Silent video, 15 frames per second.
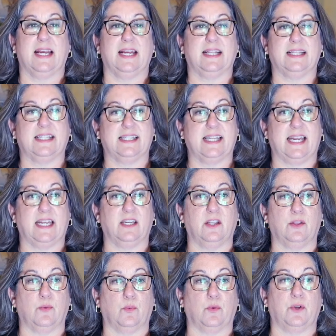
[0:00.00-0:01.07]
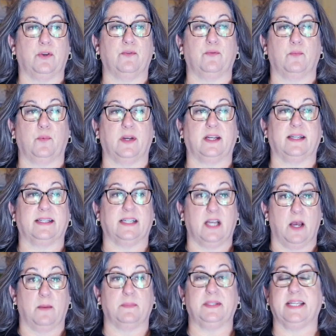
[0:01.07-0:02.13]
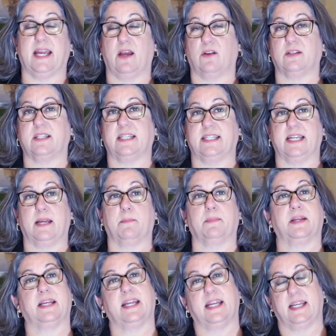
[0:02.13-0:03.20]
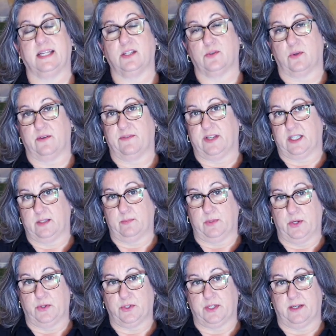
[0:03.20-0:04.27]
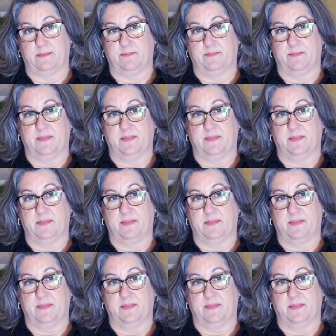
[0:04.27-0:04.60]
and the sand in the roof would come down to dampen any sort of explosion.